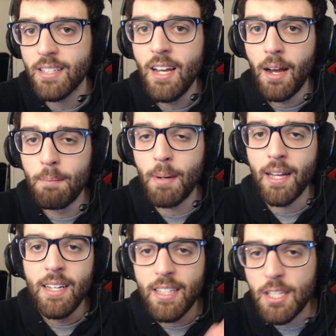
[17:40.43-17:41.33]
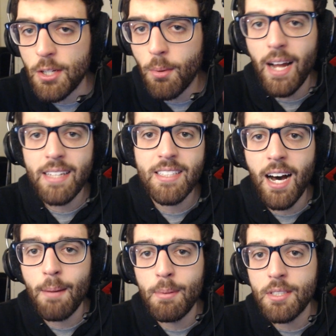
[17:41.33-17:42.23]
but the UI is
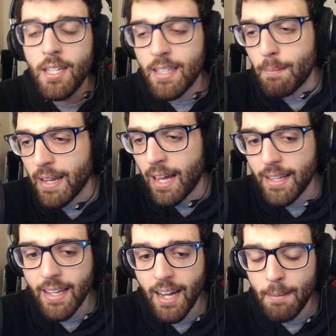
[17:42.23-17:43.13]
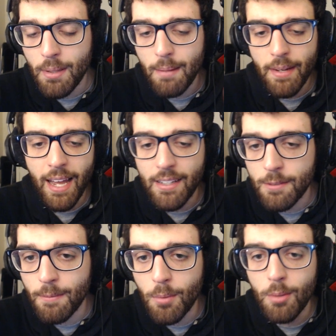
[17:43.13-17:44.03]
garbage, the gameplay mechanics
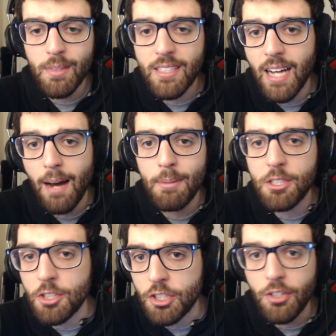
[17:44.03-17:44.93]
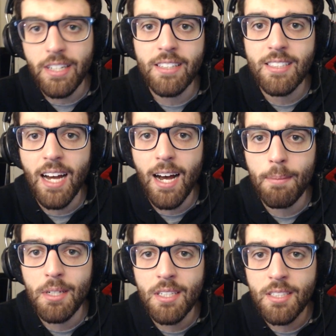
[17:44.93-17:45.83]
for movement is garbage, the shooting's
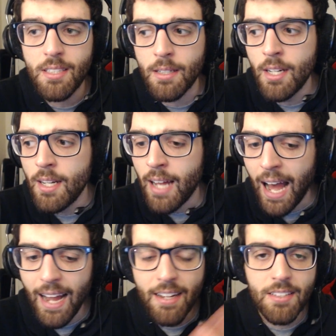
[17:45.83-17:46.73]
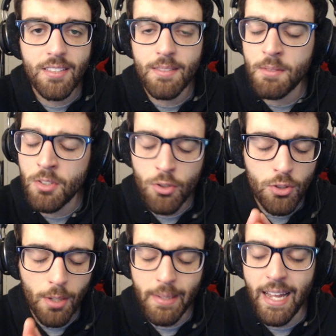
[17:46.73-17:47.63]
garbage, the hackers,
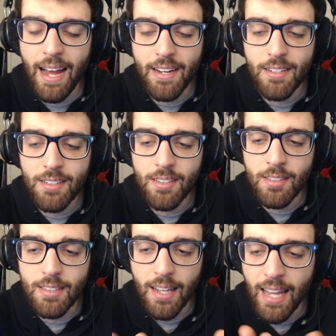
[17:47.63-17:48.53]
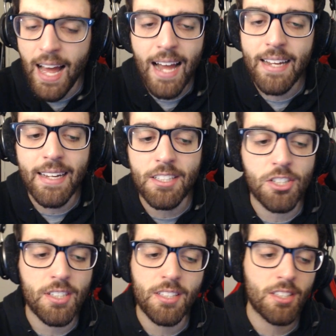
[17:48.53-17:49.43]
so many hackers, the lag,
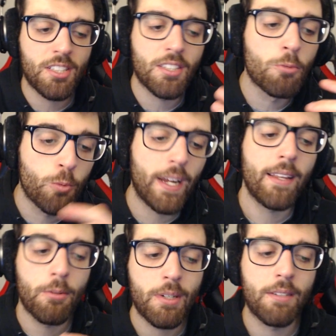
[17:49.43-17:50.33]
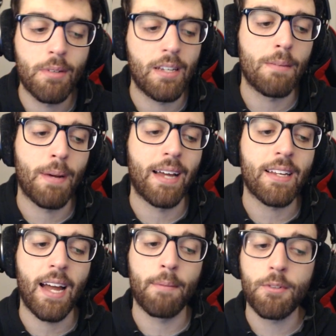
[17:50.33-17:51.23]
it's a really bad
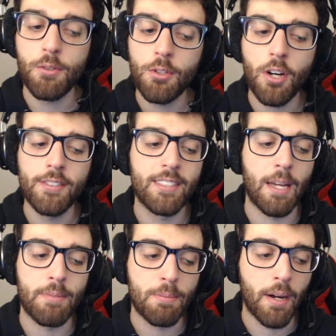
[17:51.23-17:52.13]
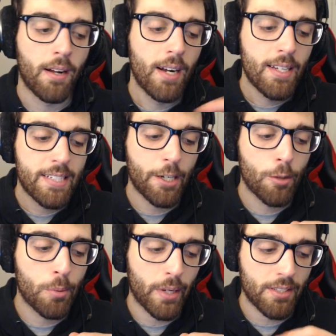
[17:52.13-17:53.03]
game. Good concept, but
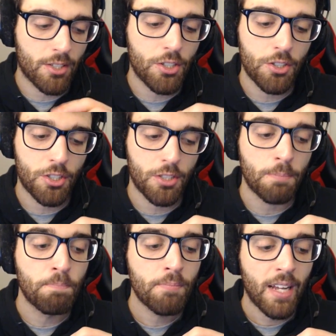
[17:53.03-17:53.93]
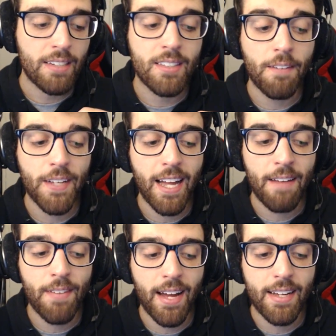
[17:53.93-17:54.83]
terrible execution. And another game
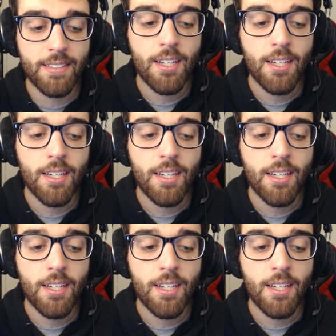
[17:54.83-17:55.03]
that has